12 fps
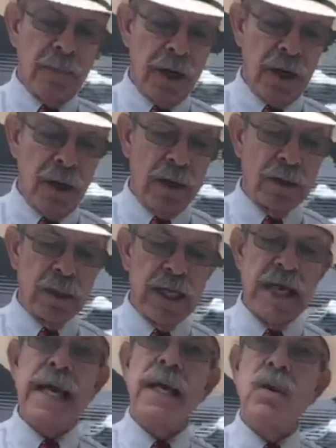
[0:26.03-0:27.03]
parent
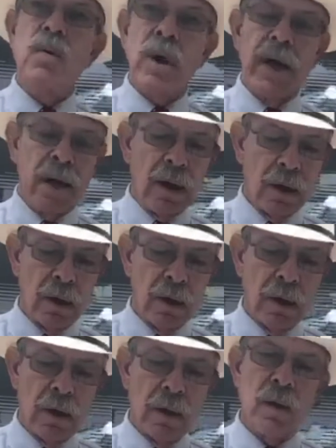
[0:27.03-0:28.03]
anywhere
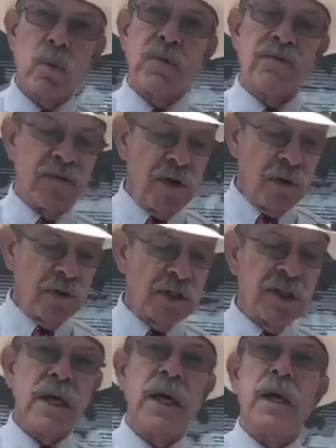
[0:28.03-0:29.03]
would feel the
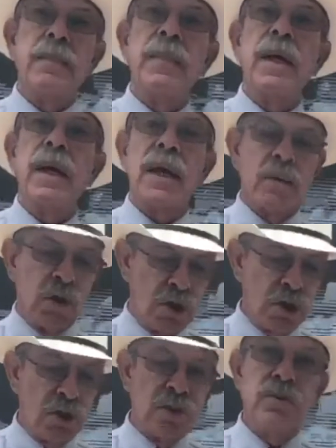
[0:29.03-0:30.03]
same and would
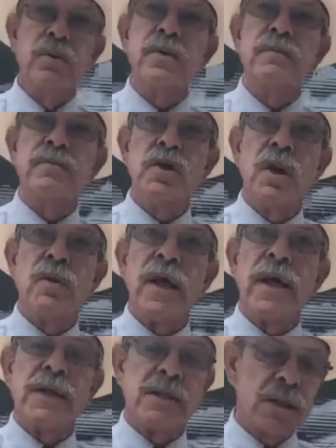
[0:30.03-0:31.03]
do no
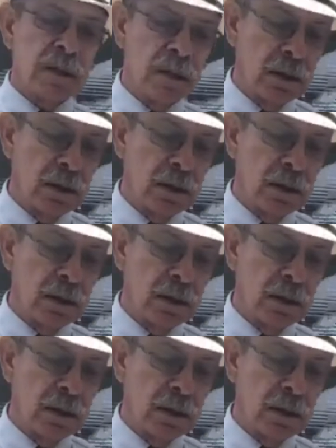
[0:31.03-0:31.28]
less.